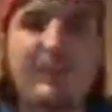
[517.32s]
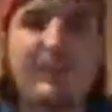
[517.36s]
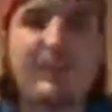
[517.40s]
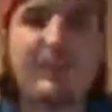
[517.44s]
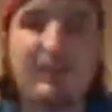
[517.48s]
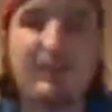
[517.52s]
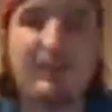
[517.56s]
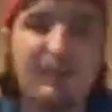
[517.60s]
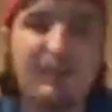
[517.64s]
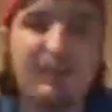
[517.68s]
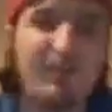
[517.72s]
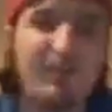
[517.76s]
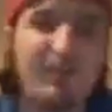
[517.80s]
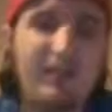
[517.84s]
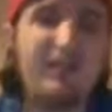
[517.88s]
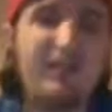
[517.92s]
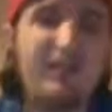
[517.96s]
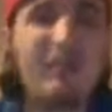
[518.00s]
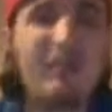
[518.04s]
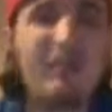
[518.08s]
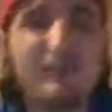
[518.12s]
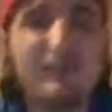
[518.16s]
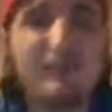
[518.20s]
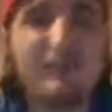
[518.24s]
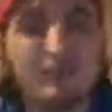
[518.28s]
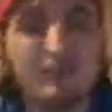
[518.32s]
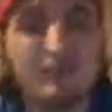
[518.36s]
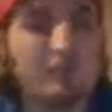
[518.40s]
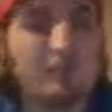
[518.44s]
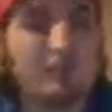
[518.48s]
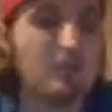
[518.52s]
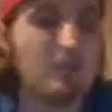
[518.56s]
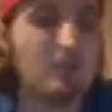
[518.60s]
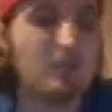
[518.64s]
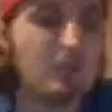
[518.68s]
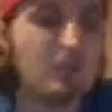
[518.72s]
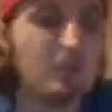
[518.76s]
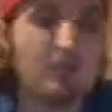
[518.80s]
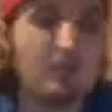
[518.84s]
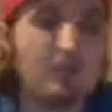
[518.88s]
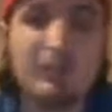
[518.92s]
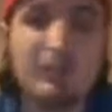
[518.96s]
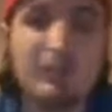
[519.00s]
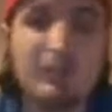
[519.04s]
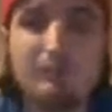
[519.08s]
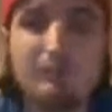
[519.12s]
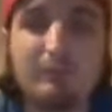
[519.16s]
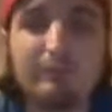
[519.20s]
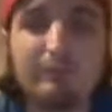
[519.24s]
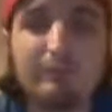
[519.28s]
and I know this is short,
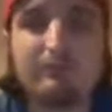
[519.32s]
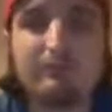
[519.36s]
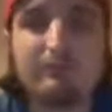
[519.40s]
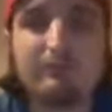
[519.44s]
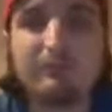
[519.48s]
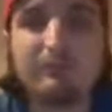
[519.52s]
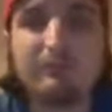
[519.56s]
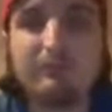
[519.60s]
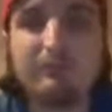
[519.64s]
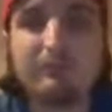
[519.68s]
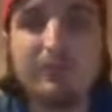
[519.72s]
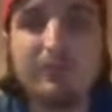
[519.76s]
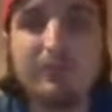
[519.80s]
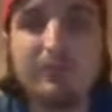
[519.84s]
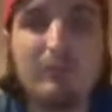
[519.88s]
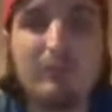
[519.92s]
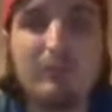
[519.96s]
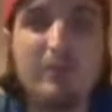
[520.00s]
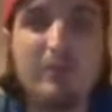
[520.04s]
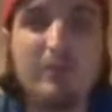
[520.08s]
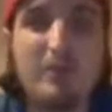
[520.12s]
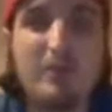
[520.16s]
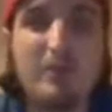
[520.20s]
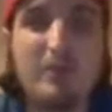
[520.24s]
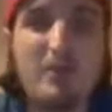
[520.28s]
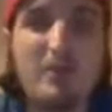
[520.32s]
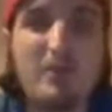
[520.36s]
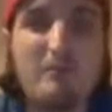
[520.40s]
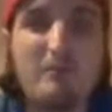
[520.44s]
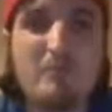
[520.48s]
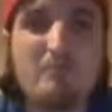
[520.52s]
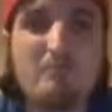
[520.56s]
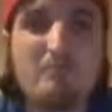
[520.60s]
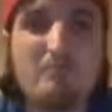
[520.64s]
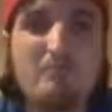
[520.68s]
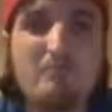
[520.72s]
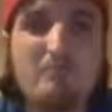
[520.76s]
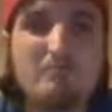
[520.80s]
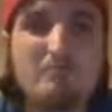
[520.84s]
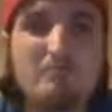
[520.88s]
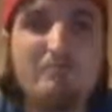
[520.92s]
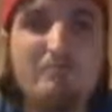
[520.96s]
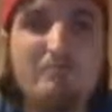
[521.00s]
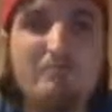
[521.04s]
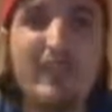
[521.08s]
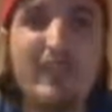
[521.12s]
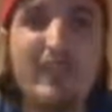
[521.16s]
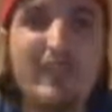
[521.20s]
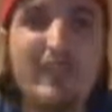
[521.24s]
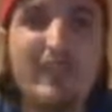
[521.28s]
but I'm not
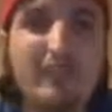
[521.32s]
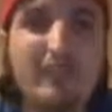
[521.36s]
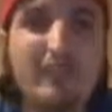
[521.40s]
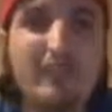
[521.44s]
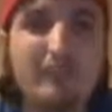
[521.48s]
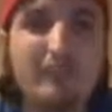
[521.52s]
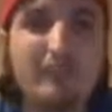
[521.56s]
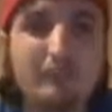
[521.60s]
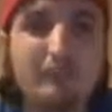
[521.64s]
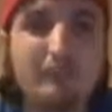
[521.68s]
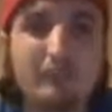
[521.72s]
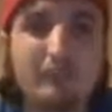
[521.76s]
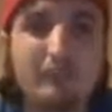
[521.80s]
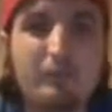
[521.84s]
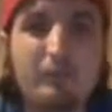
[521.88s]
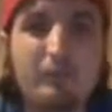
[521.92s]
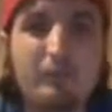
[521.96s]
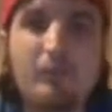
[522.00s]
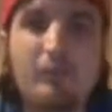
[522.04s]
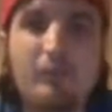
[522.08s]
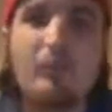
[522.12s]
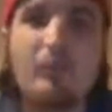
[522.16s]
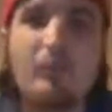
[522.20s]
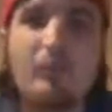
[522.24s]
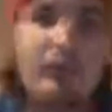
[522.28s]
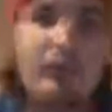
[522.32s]
like every other review. I'm